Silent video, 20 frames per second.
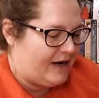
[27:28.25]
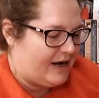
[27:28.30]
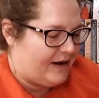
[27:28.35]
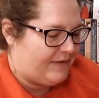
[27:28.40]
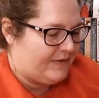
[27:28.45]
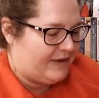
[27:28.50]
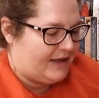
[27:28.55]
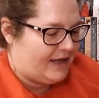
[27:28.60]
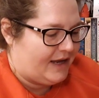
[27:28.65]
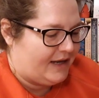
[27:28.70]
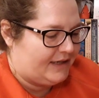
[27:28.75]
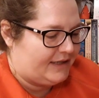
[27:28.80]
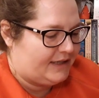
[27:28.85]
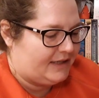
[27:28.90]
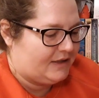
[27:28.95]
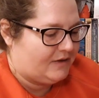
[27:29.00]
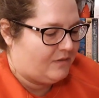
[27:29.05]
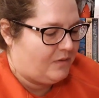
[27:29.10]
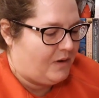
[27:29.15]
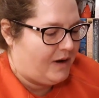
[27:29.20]
This is quite
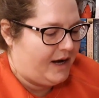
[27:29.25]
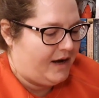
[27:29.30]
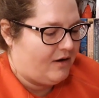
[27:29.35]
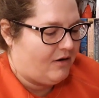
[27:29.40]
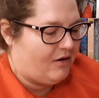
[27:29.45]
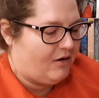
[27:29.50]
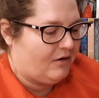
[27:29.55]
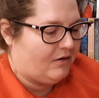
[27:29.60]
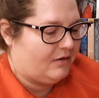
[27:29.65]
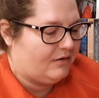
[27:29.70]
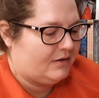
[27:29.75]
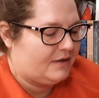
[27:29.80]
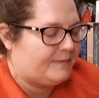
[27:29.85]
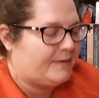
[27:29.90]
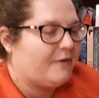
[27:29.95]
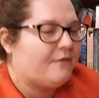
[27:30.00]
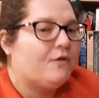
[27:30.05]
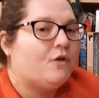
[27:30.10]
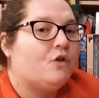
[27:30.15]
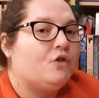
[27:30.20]
long. It's about
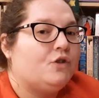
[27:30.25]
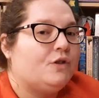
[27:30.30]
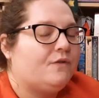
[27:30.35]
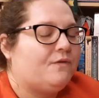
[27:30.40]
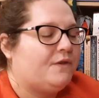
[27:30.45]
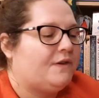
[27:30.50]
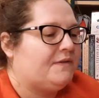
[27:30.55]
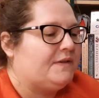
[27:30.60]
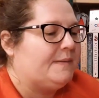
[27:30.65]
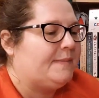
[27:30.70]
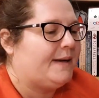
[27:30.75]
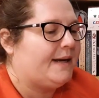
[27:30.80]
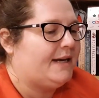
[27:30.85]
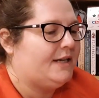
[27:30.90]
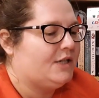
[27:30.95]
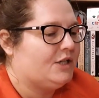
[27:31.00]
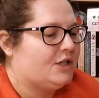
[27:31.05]
450 pages long.